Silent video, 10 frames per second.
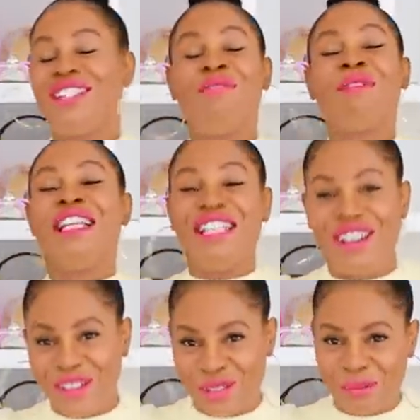completely
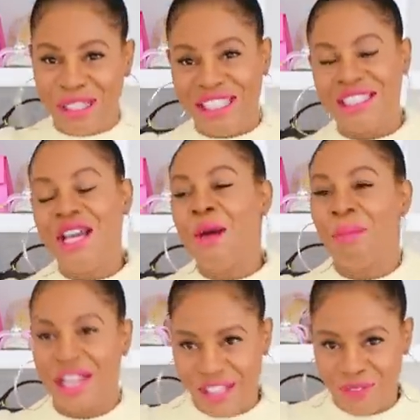all over the place,
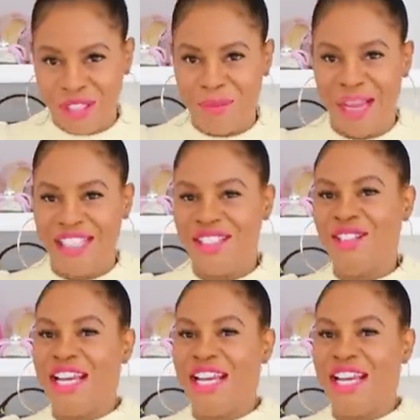but I love a good bag. So